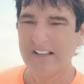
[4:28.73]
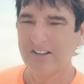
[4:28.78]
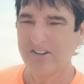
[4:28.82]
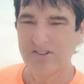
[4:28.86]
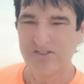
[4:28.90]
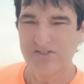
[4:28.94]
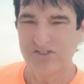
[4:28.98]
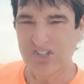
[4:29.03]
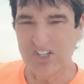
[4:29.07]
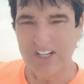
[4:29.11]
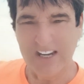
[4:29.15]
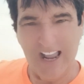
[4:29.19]

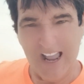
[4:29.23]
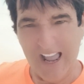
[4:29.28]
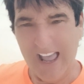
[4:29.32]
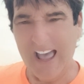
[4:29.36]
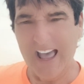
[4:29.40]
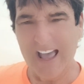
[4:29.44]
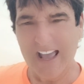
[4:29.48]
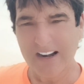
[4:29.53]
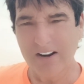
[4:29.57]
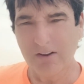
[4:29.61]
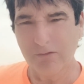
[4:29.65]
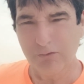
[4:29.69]
She
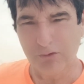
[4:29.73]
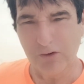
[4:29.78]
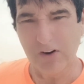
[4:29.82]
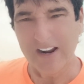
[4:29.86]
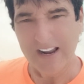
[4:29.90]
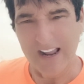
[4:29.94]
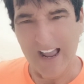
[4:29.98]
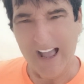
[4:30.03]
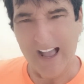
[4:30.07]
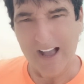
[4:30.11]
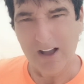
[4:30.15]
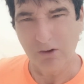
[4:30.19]
had a free
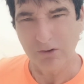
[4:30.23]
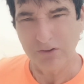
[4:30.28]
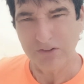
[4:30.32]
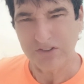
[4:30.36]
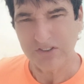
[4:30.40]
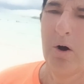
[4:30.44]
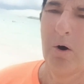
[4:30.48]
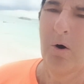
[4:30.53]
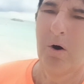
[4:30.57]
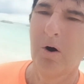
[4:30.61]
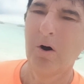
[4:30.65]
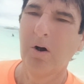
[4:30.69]
house.
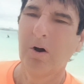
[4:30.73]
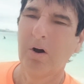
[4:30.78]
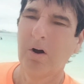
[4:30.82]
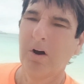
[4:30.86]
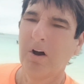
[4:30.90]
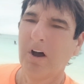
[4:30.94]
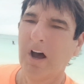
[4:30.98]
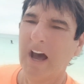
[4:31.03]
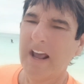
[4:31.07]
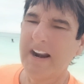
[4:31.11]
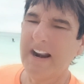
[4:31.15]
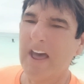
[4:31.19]

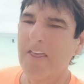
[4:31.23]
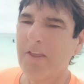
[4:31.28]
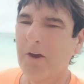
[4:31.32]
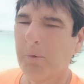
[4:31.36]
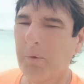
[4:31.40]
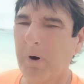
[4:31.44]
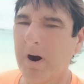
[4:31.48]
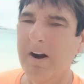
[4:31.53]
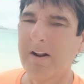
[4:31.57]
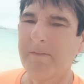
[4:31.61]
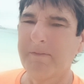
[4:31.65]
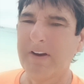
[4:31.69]
Another
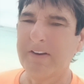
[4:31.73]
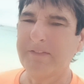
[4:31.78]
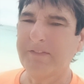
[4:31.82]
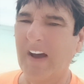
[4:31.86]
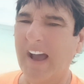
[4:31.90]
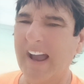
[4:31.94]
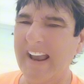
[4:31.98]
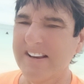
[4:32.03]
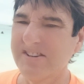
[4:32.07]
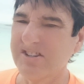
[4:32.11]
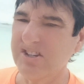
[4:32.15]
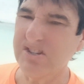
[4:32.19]
word of
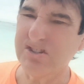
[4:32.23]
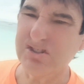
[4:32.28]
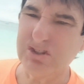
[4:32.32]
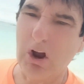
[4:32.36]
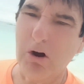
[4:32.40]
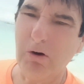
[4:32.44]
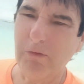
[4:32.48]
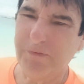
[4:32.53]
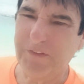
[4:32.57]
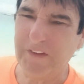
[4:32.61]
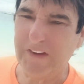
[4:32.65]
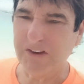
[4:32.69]
advice is
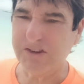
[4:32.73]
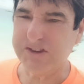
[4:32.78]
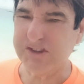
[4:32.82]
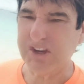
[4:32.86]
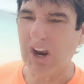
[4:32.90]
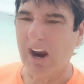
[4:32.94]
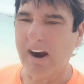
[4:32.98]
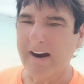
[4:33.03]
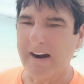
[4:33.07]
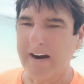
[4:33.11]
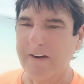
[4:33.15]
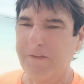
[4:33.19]
don't feel
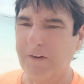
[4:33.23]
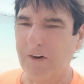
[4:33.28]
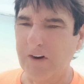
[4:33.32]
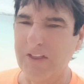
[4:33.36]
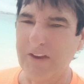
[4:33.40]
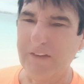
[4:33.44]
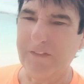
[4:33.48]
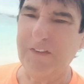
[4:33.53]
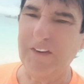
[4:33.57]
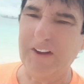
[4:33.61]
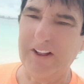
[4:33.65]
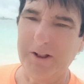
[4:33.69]
sorry for the
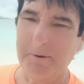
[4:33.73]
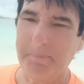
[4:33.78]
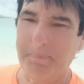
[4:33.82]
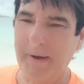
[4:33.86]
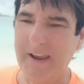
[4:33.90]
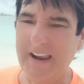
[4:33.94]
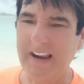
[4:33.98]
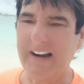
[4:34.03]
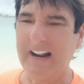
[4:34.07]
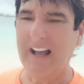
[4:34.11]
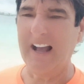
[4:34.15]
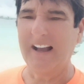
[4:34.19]

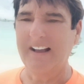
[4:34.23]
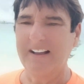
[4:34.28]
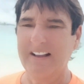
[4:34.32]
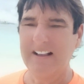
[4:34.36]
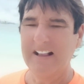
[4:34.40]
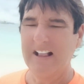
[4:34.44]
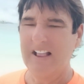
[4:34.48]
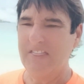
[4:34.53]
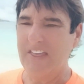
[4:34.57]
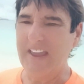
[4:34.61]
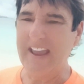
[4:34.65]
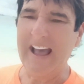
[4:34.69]
Filipina.
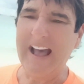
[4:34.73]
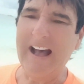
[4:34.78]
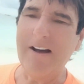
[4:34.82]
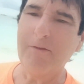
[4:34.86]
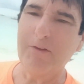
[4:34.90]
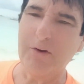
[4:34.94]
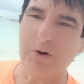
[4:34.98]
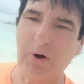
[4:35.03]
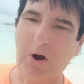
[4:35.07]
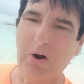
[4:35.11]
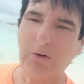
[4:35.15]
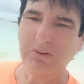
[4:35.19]
They have
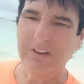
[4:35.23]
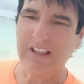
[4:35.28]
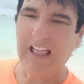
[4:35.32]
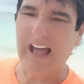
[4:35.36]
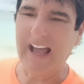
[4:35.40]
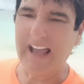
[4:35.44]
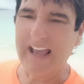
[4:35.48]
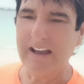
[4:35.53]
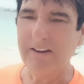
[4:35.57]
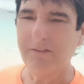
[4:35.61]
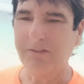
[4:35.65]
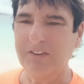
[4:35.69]
their own
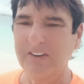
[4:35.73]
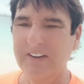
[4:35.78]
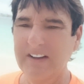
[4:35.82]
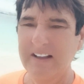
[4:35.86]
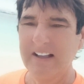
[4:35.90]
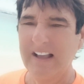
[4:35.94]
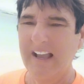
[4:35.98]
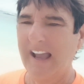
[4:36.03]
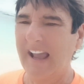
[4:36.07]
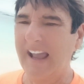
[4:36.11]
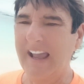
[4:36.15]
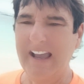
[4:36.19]
life
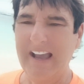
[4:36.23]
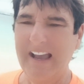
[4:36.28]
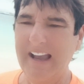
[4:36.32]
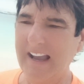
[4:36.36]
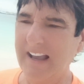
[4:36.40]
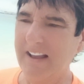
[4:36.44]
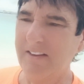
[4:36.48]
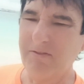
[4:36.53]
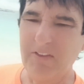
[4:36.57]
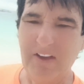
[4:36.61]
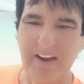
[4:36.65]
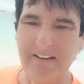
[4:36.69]

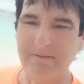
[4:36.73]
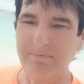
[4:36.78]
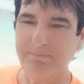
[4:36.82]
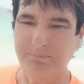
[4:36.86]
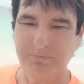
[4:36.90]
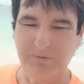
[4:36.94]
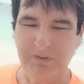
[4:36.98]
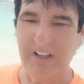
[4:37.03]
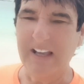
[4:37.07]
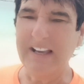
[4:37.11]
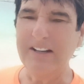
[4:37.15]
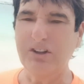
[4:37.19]
and
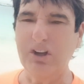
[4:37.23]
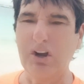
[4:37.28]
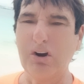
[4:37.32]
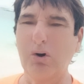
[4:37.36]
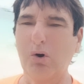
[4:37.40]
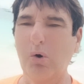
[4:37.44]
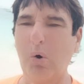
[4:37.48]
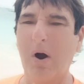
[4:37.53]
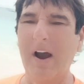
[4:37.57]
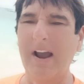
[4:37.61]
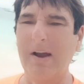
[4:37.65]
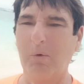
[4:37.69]
they do
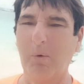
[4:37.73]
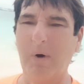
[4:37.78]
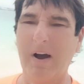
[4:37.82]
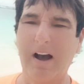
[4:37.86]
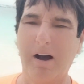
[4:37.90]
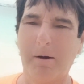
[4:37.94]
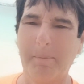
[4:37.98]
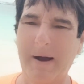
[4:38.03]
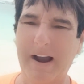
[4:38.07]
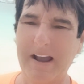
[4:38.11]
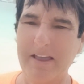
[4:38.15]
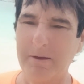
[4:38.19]
quite
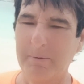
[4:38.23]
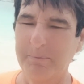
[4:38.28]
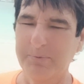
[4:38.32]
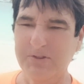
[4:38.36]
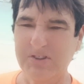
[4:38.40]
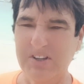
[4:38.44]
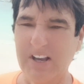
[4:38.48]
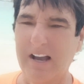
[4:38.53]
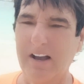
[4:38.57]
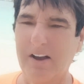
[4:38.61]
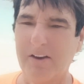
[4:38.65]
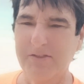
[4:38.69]
well by
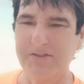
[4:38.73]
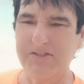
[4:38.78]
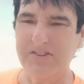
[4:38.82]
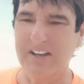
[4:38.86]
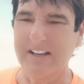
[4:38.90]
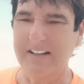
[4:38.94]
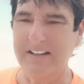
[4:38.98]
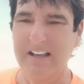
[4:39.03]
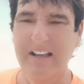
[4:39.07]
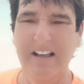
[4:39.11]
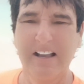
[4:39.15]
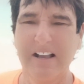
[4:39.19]
themselves.
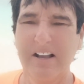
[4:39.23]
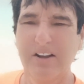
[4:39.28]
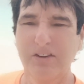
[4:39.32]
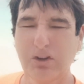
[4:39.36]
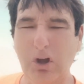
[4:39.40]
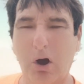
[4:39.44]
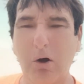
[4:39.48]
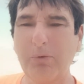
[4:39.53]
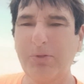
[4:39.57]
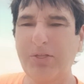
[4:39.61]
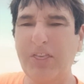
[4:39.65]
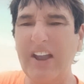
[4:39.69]
And
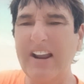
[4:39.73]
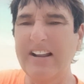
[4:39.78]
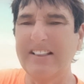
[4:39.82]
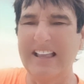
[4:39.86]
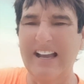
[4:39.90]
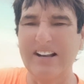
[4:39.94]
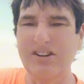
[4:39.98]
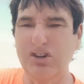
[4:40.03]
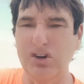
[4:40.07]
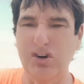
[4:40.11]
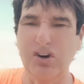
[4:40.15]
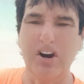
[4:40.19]
don't think
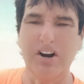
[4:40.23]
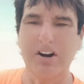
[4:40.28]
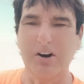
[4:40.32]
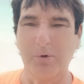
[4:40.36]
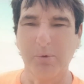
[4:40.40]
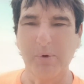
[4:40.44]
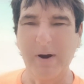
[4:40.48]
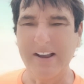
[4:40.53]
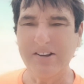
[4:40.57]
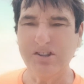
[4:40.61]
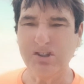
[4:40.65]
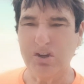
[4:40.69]
that you're going to
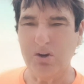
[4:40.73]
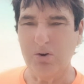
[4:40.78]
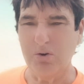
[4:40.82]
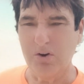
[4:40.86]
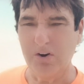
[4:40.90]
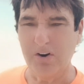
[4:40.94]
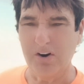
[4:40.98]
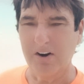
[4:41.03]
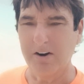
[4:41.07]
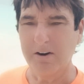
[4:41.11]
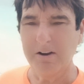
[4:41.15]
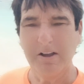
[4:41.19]
rescue
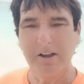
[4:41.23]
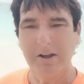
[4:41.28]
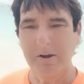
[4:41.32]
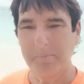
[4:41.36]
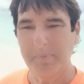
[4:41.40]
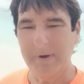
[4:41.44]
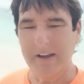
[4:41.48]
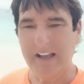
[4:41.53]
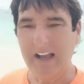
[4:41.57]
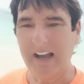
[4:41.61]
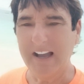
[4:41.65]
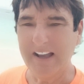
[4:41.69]
her
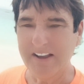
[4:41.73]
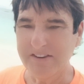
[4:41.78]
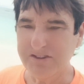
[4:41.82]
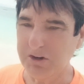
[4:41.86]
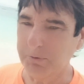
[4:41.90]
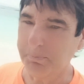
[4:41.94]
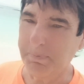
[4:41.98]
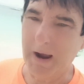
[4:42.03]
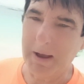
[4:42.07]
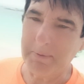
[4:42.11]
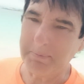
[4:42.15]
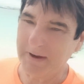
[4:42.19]
because
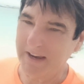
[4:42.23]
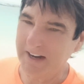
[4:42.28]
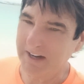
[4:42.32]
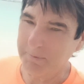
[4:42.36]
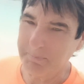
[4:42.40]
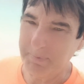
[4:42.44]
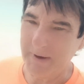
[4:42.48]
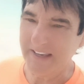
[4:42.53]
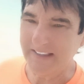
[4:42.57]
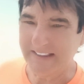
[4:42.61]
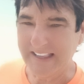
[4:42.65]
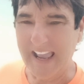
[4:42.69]
you're probably going to
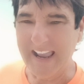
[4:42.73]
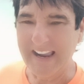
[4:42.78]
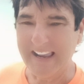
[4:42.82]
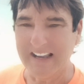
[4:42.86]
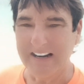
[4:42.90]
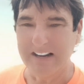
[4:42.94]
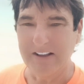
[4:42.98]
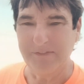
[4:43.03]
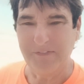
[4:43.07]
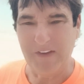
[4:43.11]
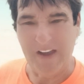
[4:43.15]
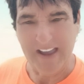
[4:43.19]
be taken
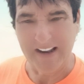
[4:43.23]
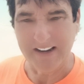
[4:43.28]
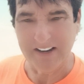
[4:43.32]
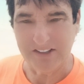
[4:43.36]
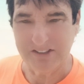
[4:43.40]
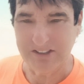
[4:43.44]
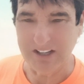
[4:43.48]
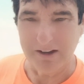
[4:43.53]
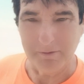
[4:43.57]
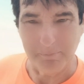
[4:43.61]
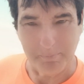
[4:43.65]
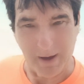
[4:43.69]

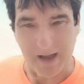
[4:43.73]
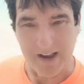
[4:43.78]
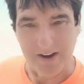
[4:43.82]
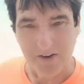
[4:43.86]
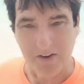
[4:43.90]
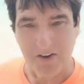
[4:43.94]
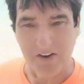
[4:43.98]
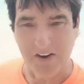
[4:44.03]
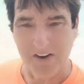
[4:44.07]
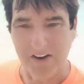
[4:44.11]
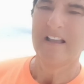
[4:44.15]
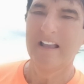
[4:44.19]
advantage of by
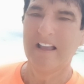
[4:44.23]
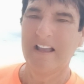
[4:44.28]
her,